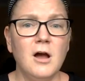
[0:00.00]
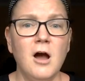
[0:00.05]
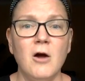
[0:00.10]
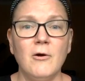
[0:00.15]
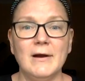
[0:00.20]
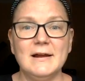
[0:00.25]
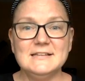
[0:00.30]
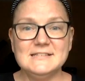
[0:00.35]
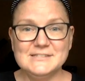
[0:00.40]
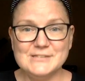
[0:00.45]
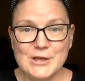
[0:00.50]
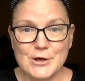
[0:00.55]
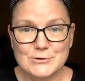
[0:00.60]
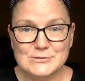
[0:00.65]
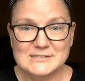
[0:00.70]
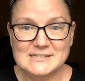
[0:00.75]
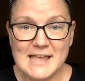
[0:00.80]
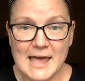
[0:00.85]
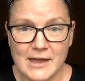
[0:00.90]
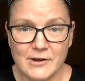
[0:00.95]
All right, so
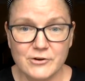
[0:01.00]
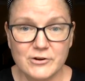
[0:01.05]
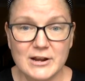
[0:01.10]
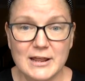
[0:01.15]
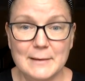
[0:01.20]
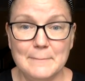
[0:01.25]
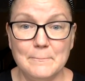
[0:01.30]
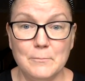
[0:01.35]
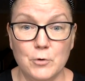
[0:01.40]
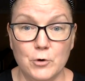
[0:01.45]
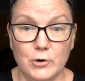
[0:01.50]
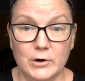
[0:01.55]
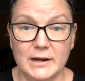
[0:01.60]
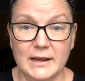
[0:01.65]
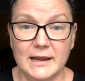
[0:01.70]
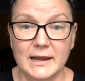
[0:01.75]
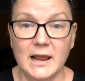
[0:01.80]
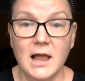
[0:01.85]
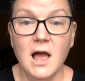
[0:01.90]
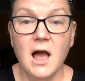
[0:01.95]
Saturday
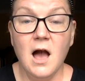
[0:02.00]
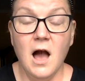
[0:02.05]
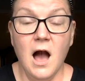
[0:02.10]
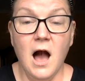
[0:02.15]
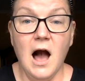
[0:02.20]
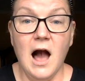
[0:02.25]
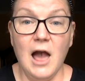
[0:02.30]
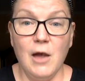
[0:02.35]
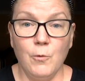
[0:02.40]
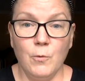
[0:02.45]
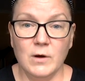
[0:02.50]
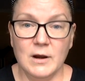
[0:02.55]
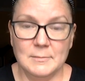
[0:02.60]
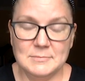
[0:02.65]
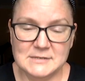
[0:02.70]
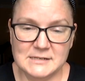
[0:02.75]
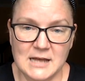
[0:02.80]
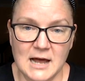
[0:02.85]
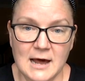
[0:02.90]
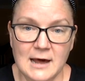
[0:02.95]
morning, I went up
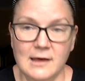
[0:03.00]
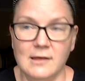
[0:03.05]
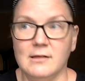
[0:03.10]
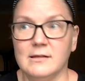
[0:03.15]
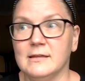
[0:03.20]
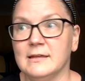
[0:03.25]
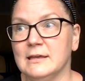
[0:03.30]
to Kyle.